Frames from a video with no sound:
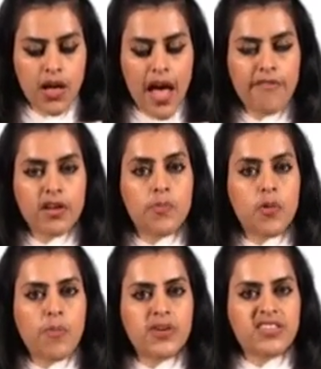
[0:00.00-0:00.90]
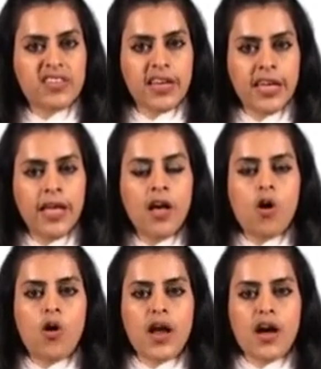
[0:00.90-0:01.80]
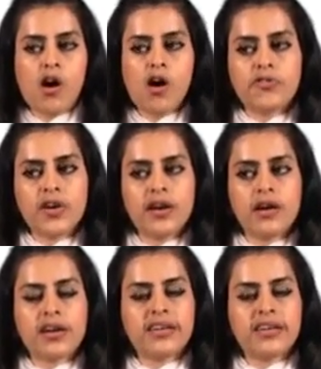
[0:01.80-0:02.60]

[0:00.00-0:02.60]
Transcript: having a proper study or after